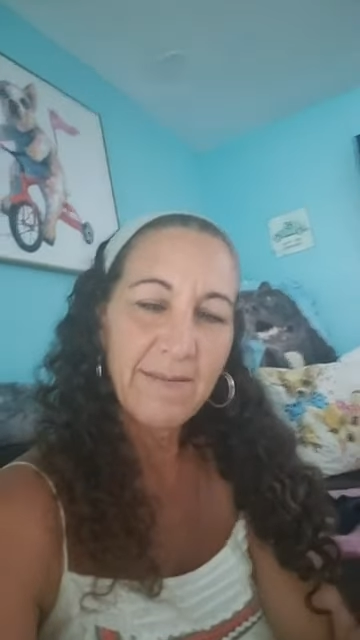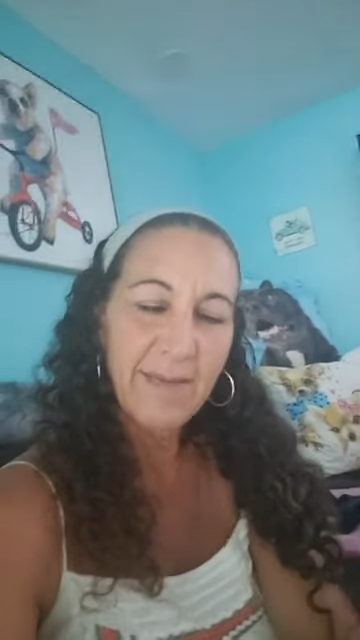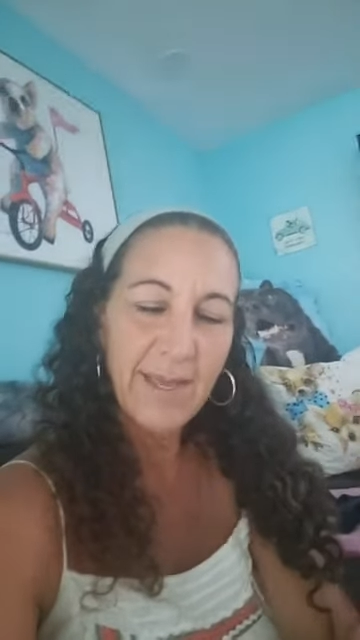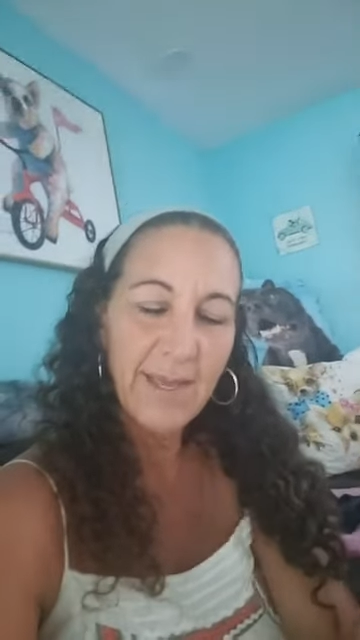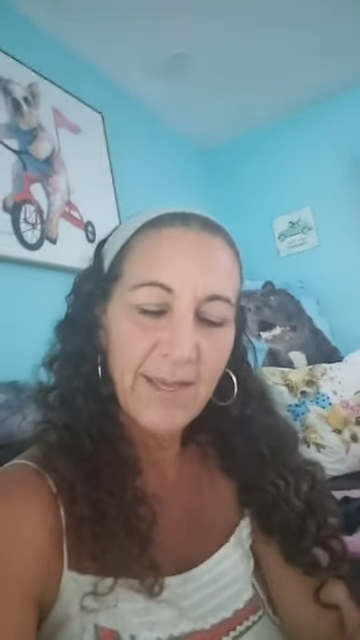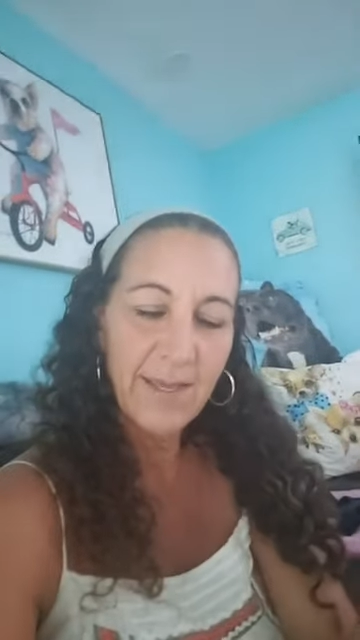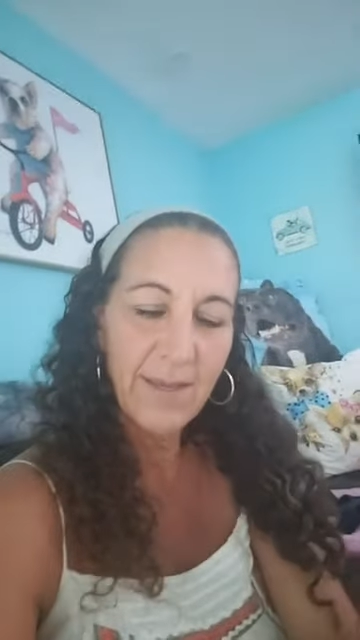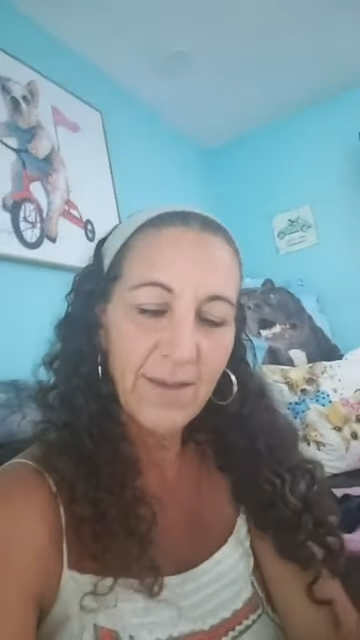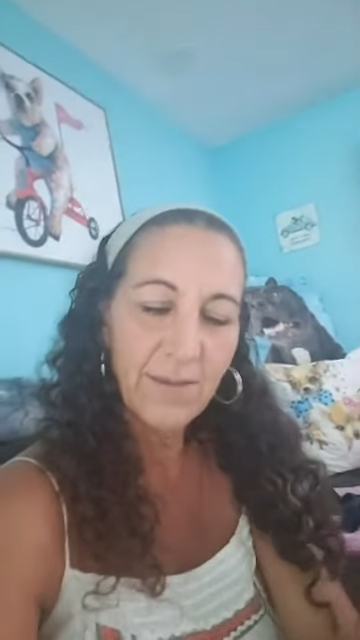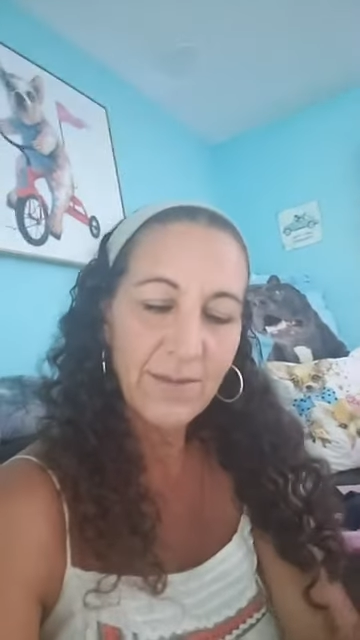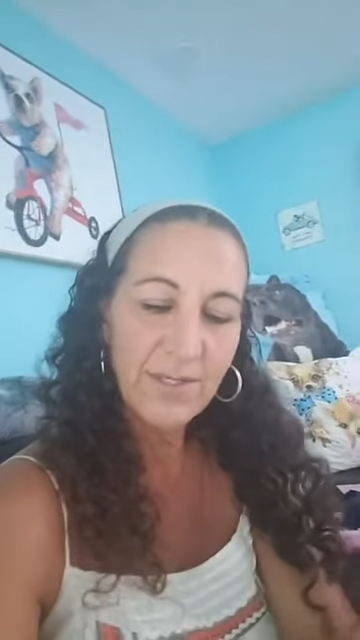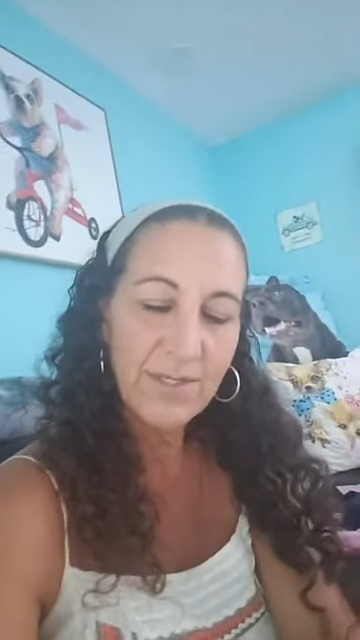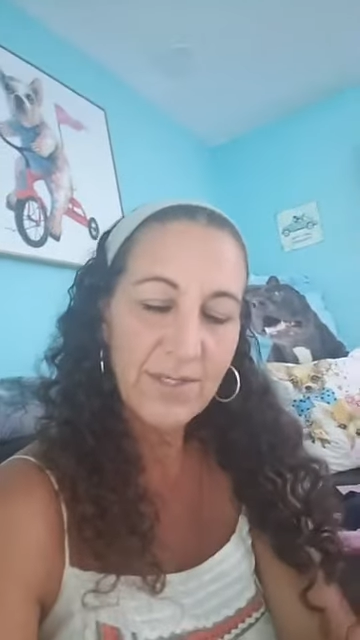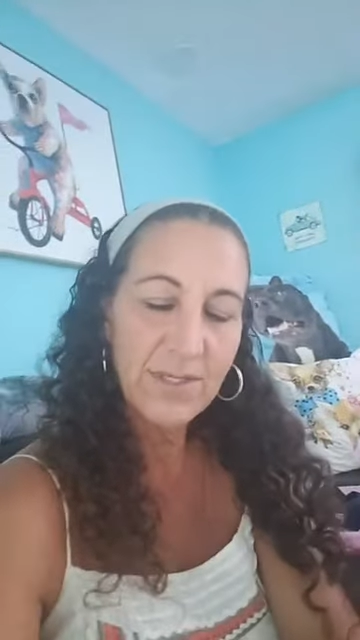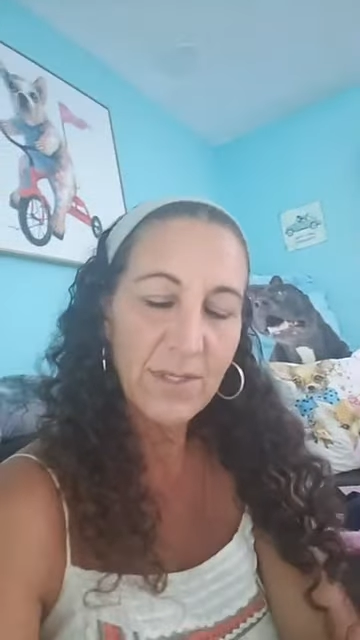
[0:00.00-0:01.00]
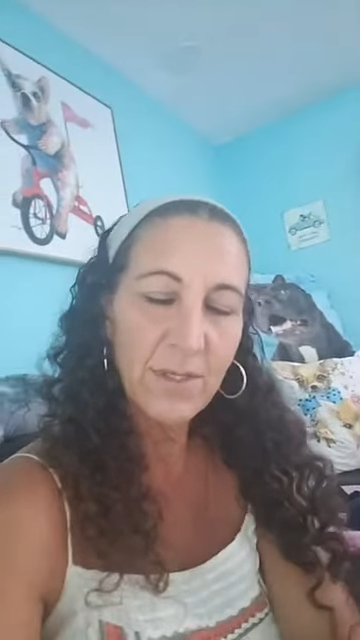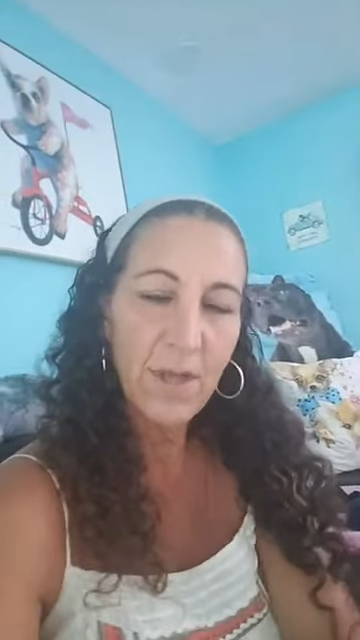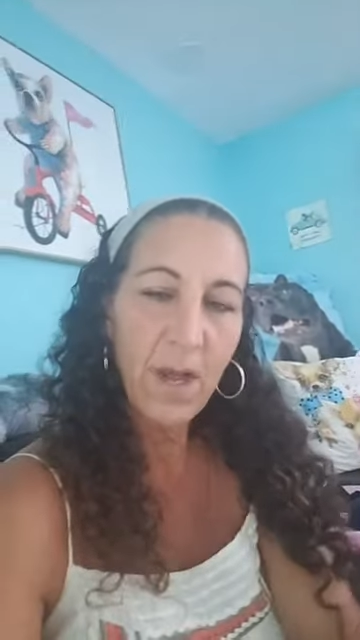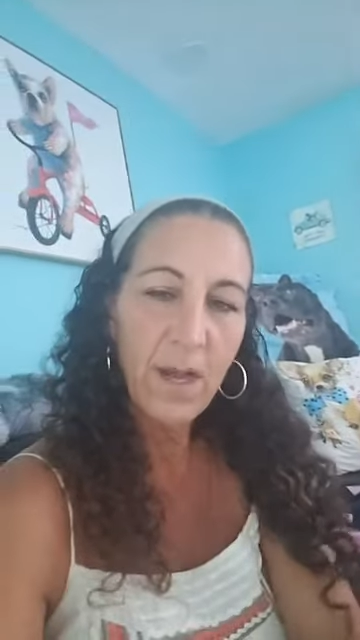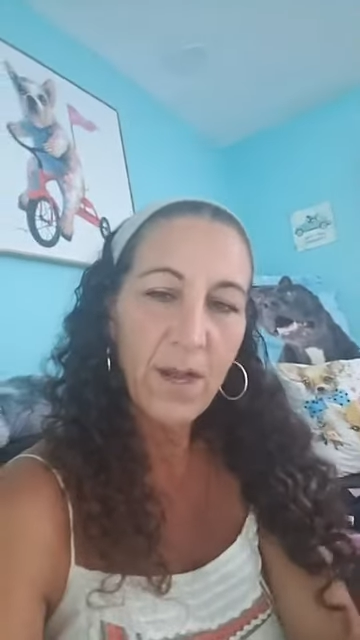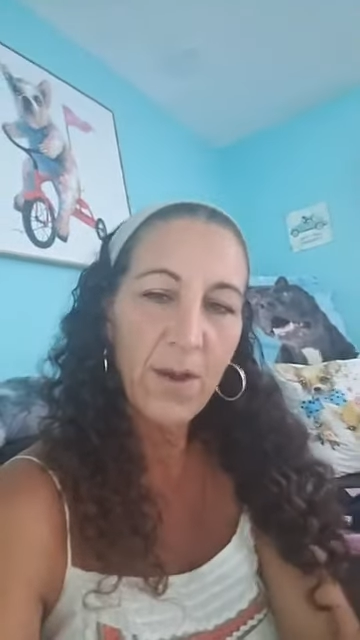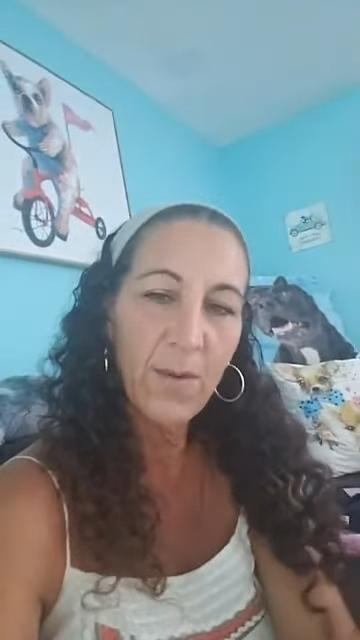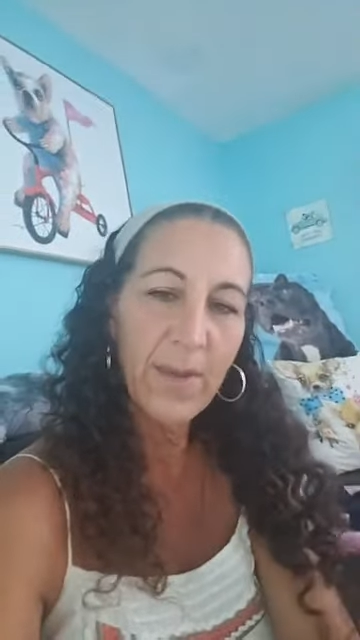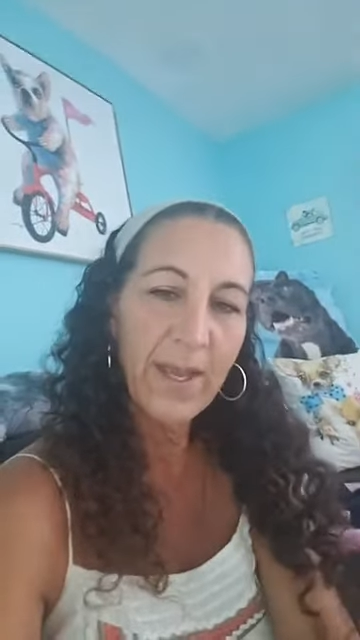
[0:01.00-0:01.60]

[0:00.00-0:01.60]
Thank you. Just a lot going